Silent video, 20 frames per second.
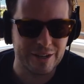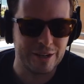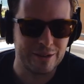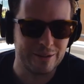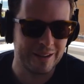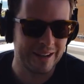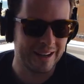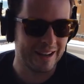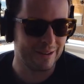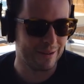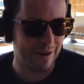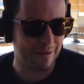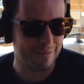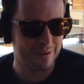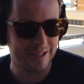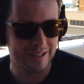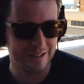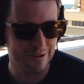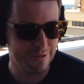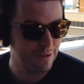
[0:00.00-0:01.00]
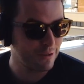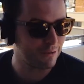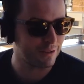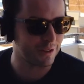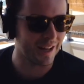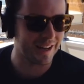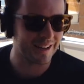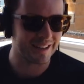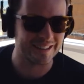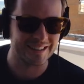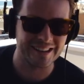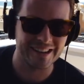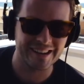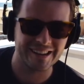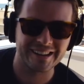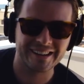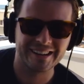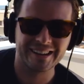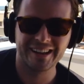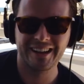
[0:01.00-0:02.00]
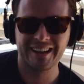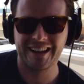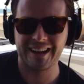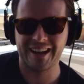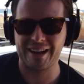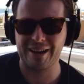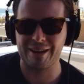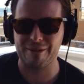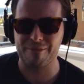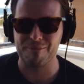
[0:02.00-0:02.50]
Yeah, I mean, even if you like it, yeah. Um,